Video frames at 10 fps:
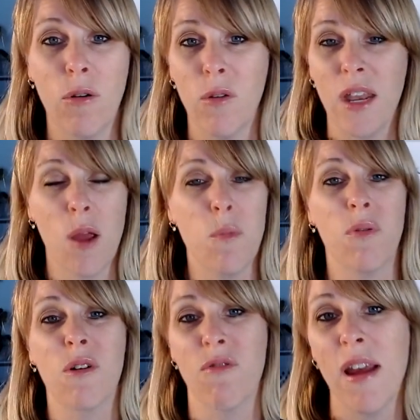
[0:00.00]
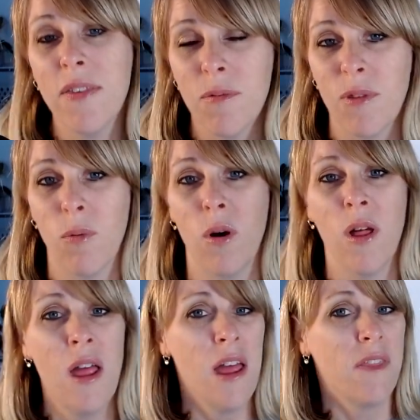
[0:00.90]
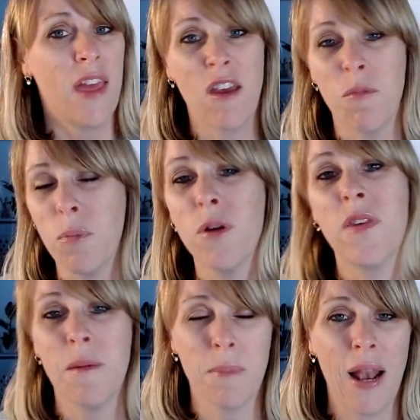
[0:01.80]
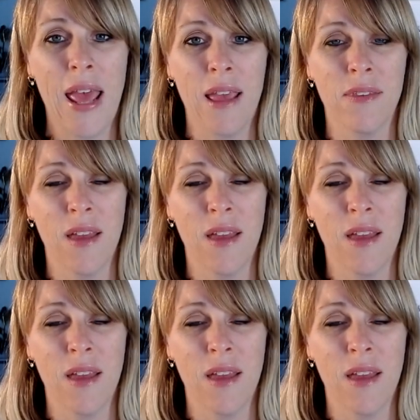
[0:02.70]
or they don't progress with what they had put in place.